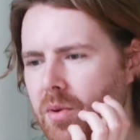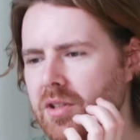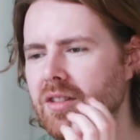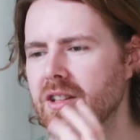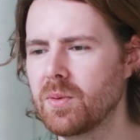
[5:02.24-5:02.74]

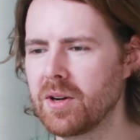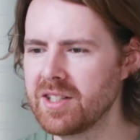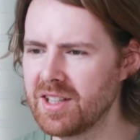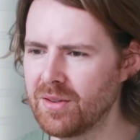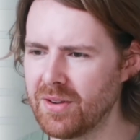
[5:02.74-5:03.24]
Which of these
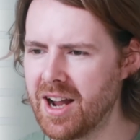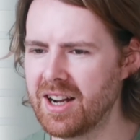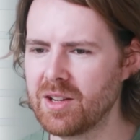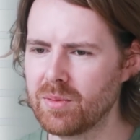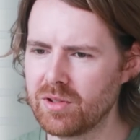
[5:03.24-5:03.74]
words, if
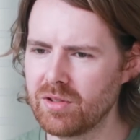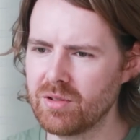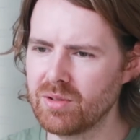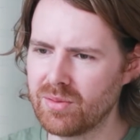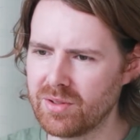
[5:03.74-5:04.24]
any, would you
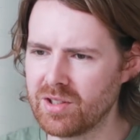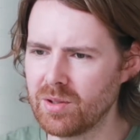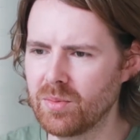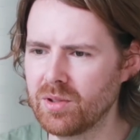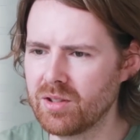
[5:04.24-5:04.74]
use for
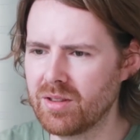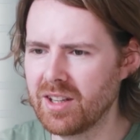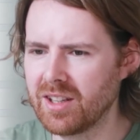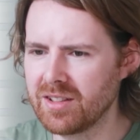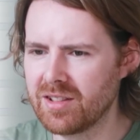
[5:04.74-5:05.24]
someone you
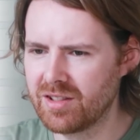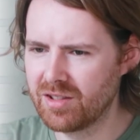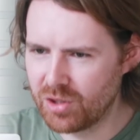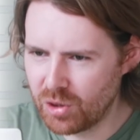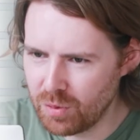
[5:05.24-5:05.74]
think is
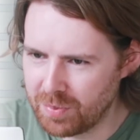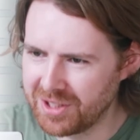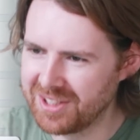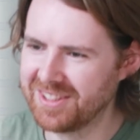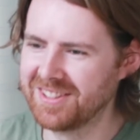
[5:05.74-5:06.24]

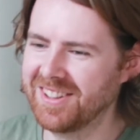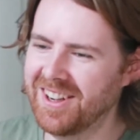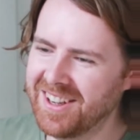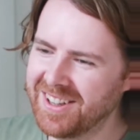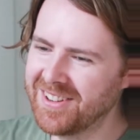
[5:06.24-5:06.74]
stupid?
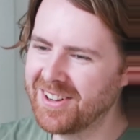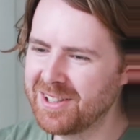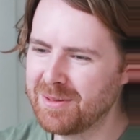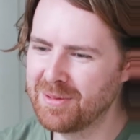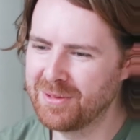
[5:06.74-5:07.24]
Oh, here we go.
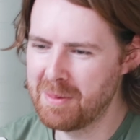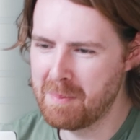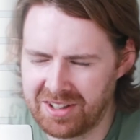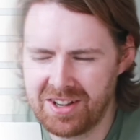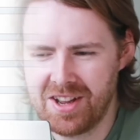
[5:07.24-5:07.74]
This should be fun.
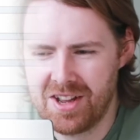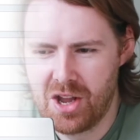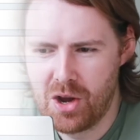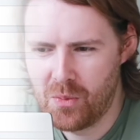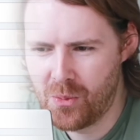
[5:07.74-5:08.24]

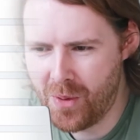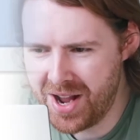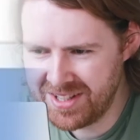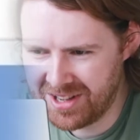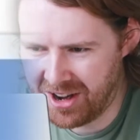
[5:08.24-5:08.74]

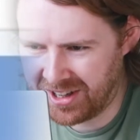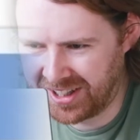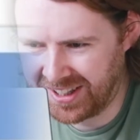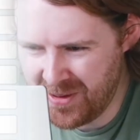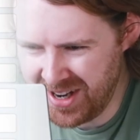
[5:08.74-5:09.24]

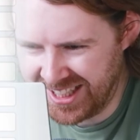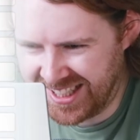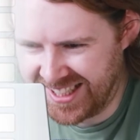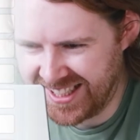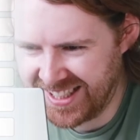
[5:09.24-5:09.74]
Wazok.
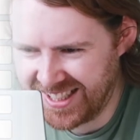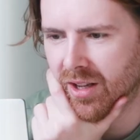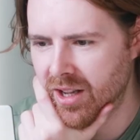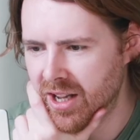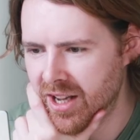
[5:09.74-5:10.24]
What?
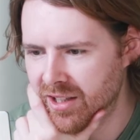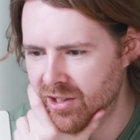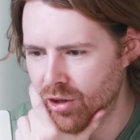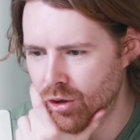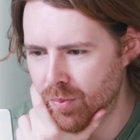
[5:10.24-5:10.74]

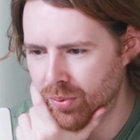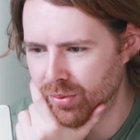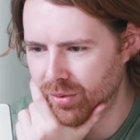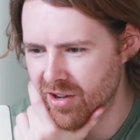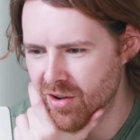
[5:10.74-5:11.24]
Dope.
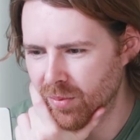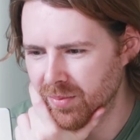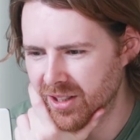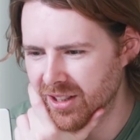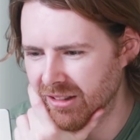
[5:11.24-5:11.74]

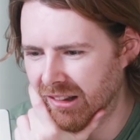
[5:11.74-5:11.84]
Numpty.